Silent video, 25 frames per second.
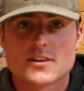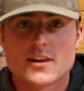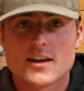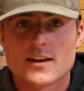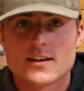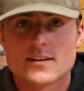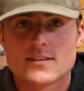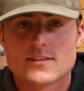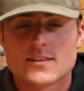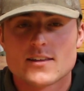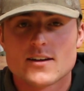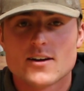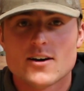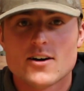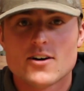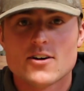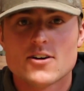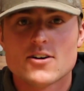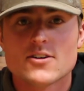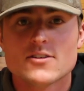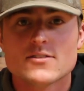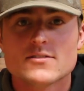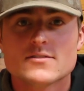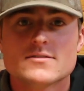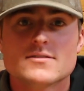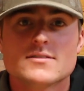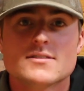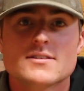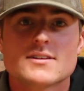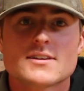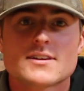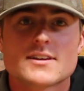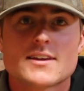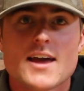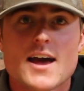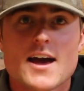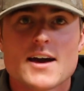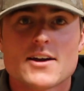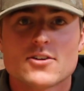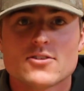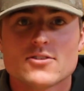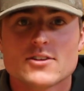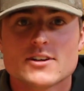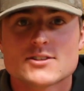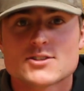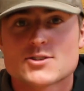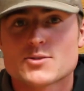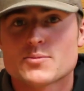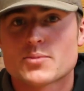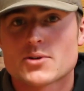length of cattle
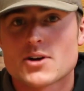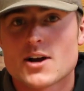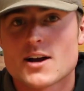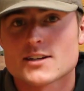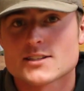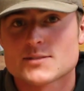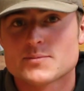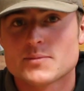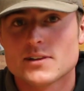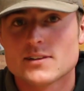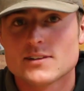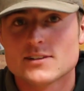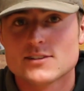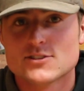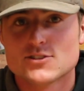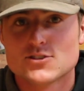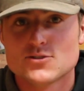is approximately